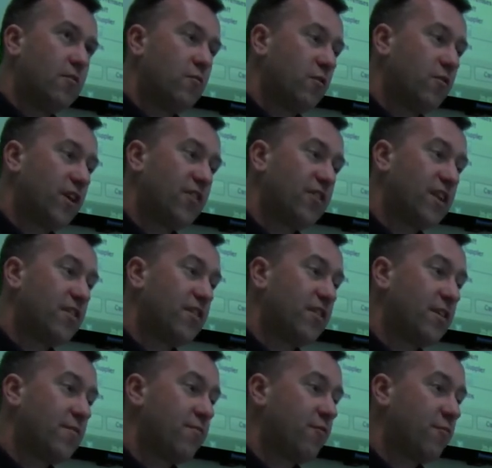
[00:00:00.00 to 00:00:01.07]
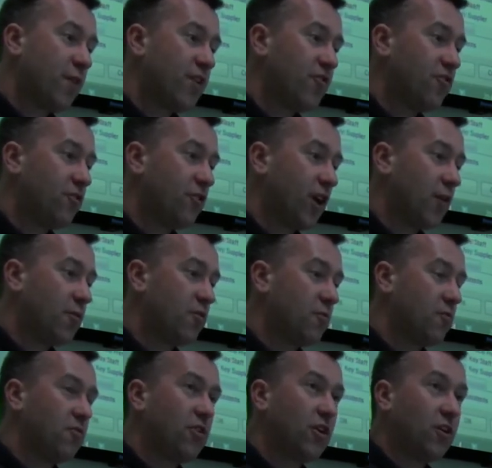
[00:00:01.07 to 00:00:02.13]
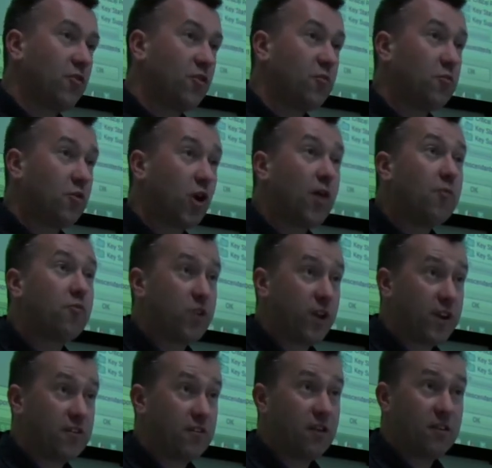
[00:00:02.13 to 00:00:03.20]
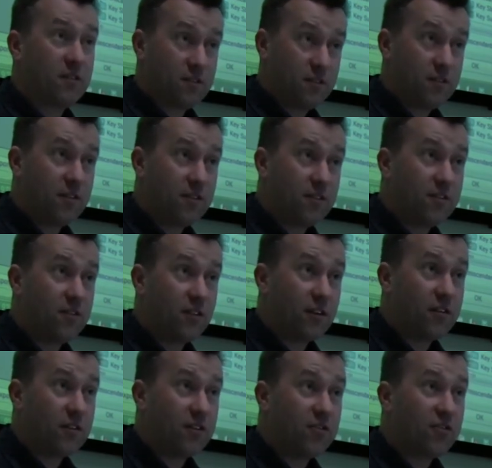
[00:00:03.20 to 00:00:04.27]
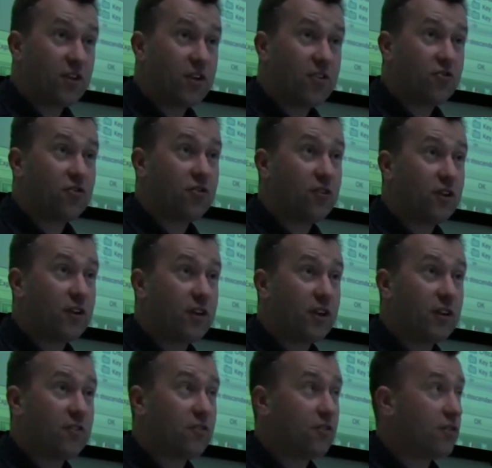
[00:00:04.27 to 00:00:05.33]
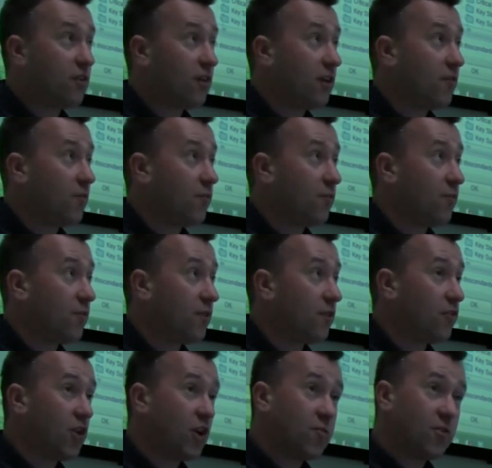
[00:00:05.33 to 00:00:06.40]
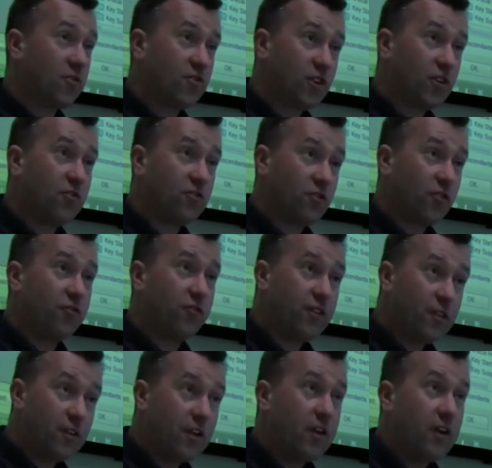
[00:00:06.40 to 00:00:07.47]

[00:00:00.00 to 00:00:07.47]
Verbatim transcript: we've designated the information types themselves as primary assets. Now, this is a distinction that is um, a term that's used often